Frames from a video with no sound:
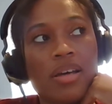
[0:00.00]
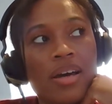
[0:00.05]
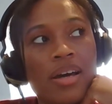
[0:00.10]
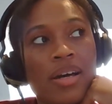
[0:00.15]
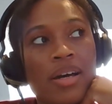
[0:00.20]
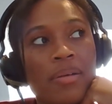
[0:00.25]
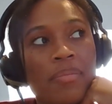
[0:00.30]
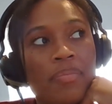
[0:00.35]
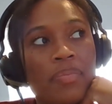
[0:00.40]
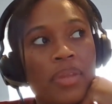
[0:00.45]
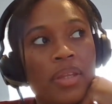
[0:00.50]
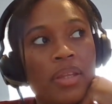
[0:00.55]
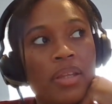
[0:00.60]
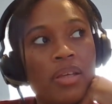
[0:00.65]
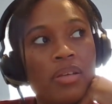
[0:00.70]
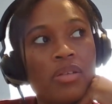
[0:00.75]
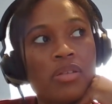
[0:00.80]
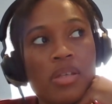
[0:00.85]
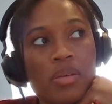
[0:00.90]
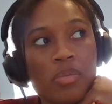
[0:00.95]

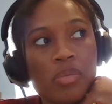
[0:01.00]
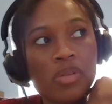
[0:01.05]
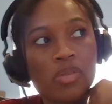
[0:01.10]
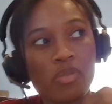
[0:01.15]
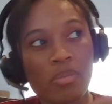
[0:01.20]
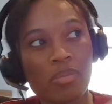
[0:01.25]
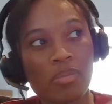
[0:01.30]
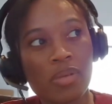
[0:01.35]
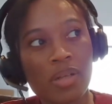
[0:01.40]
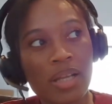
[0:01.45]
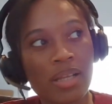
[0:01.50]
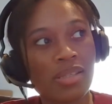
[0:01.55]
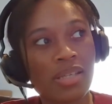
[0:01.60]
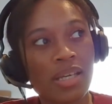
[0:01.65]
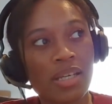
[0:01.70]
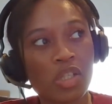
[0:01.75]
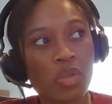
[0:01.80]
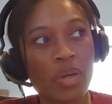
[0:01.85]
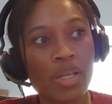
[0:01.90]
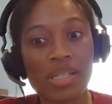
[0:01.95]
because it was from, let's
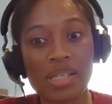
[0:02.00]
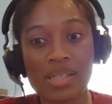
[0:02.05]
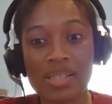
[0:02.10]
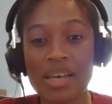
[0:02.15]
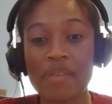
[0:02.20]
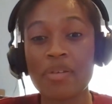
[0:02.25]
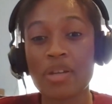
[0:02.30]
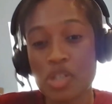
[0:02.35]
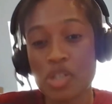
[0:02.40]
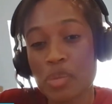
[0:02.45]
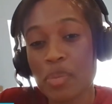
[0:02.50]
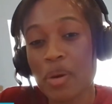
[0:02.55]
say, 27 and she